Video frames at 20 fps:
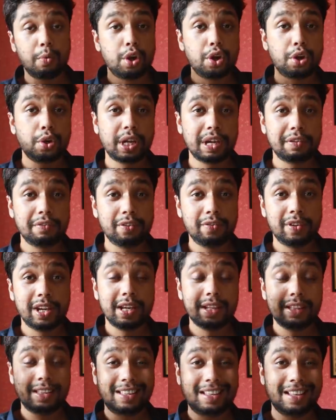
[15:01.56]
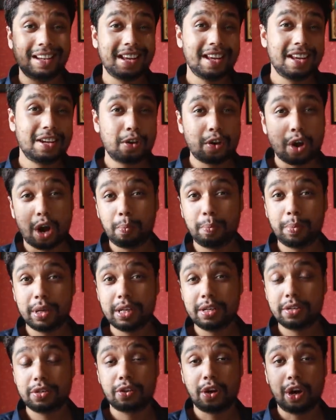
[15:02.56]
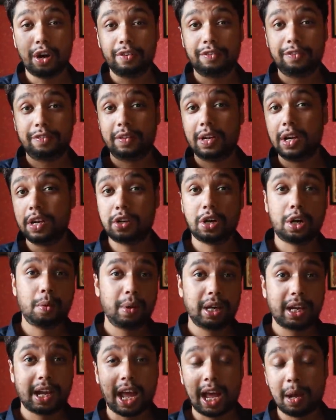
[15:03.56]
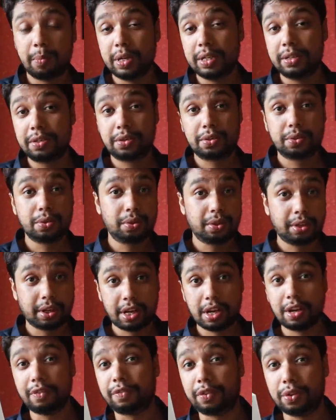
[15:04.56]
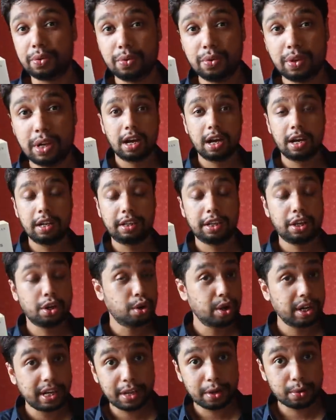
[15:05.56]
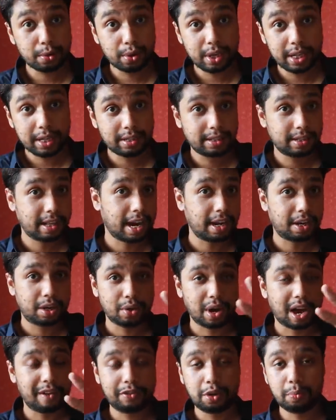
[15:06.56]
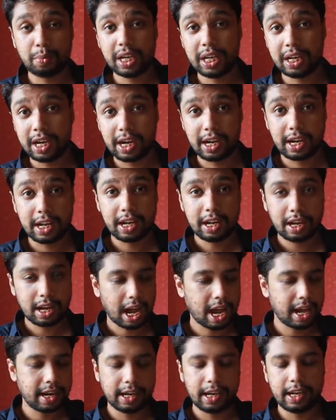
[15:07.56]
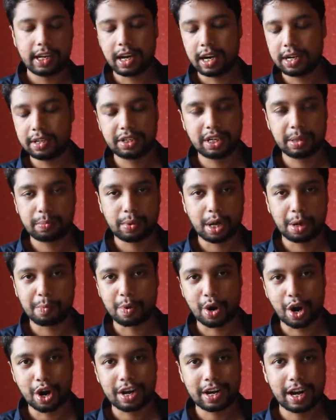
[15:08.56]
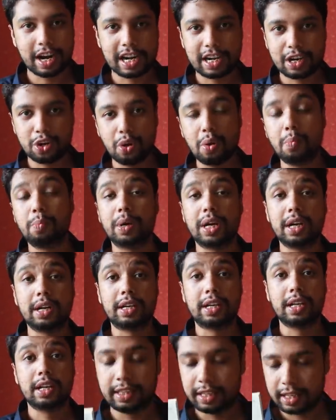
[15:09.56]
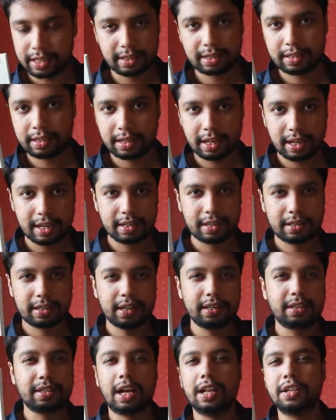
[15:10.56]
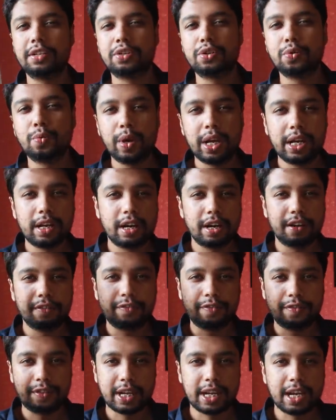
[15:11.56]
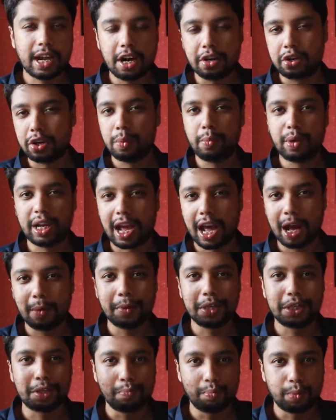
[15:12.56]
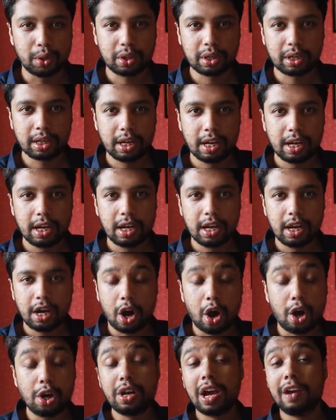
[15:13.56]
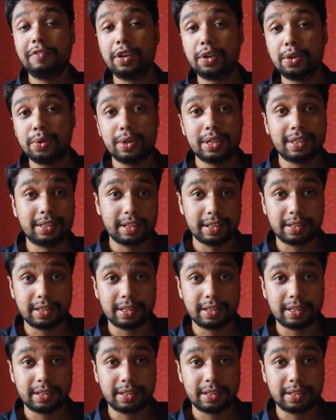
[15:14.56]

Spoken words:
want to give away 3 copies of Atomic Habits to 3 of you. The only rule is that you have to be in India. I really can't ship abroad right now, but this is a chance to win a free Atomic Habits book. All you have to do is